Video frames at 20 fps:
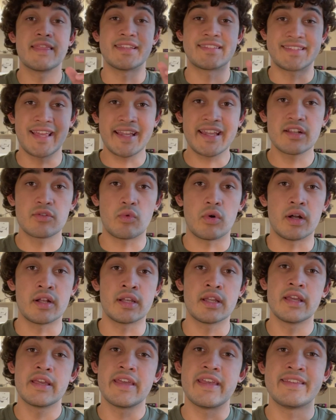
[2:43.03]
The second
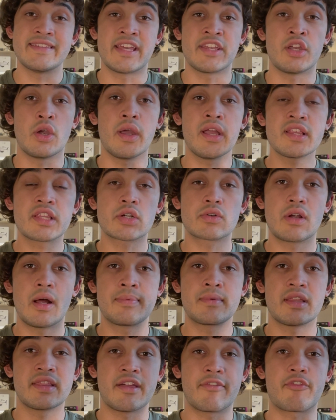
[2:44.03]
one is that you
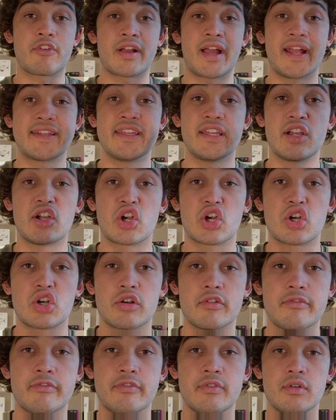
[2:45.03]
interrupt the forgetting
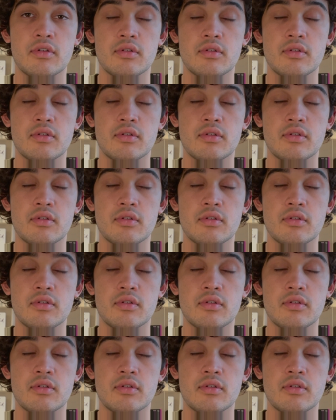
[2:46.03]
curve.